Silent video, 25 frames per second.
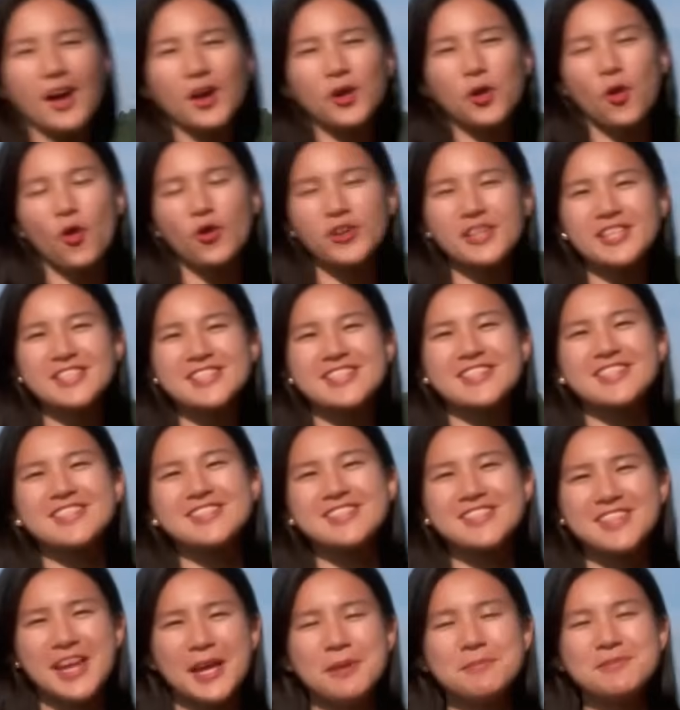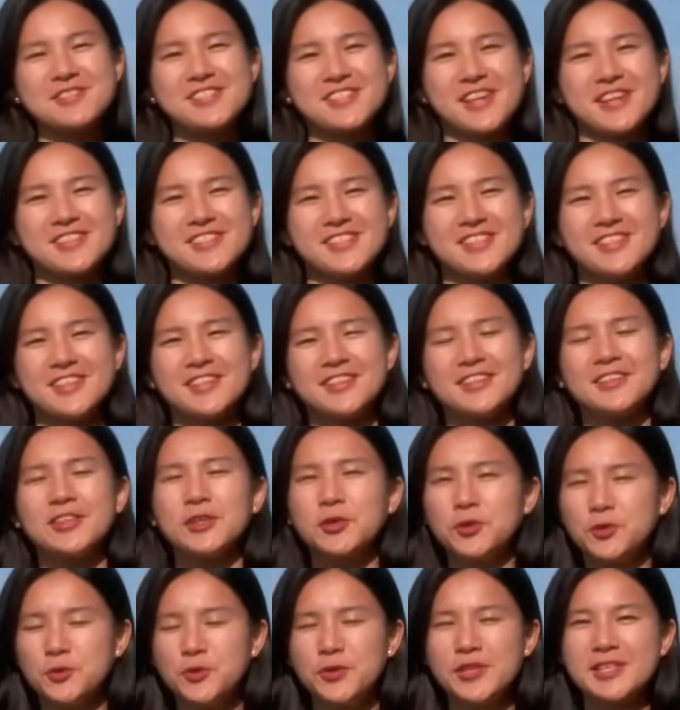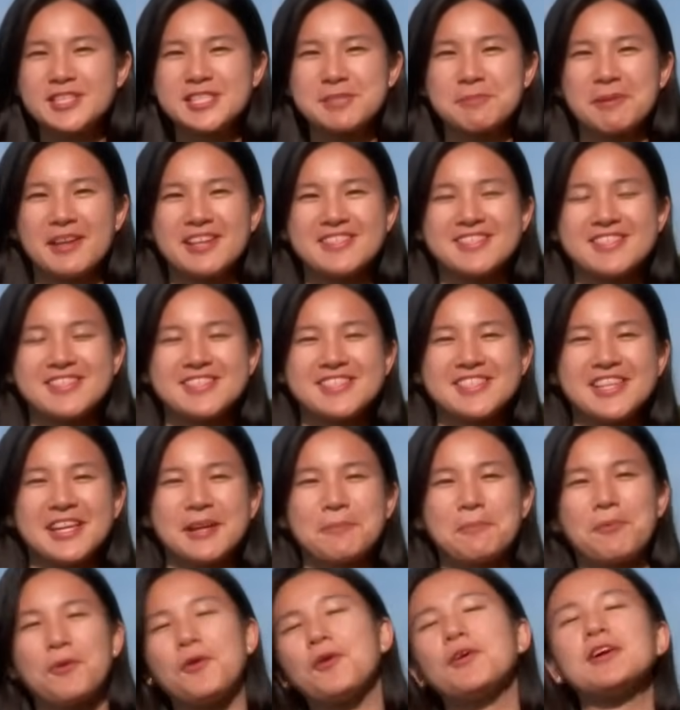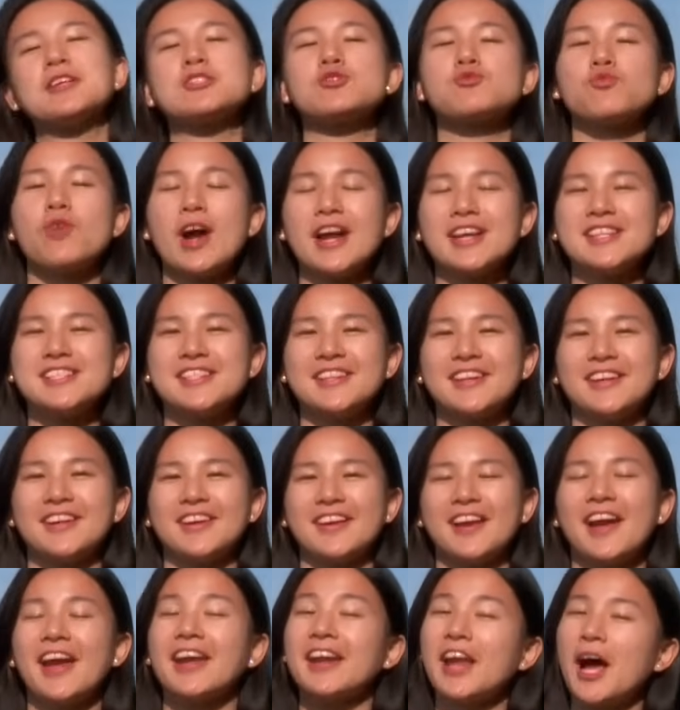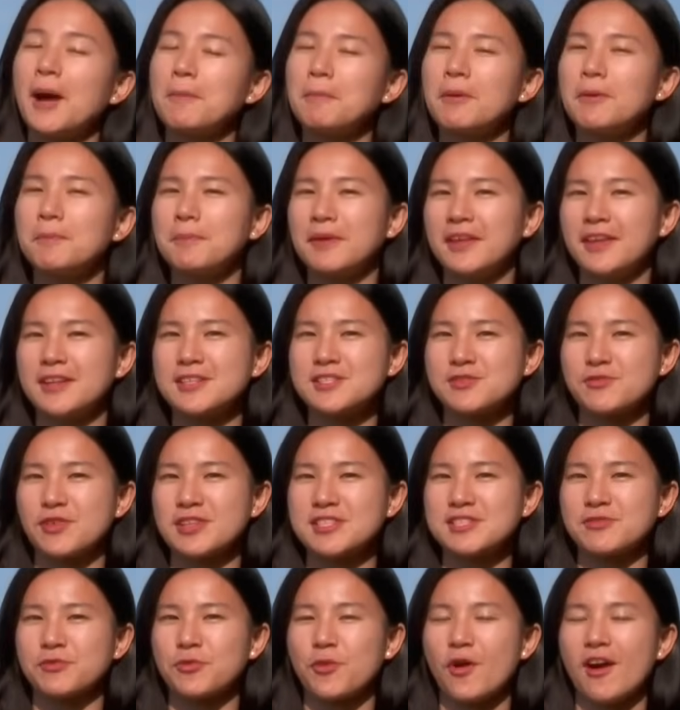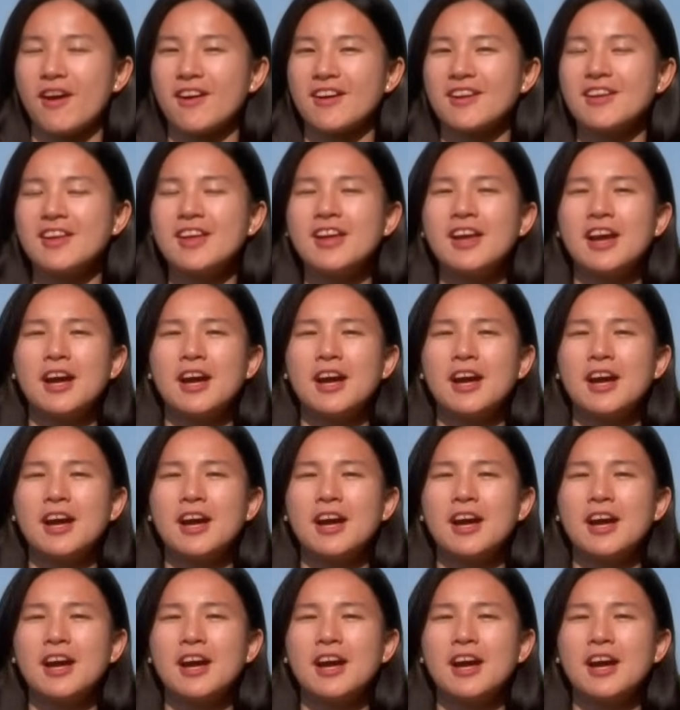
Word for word: According to the same study, the coolest place in Singapore is right here at Upper Peirce Reservoir.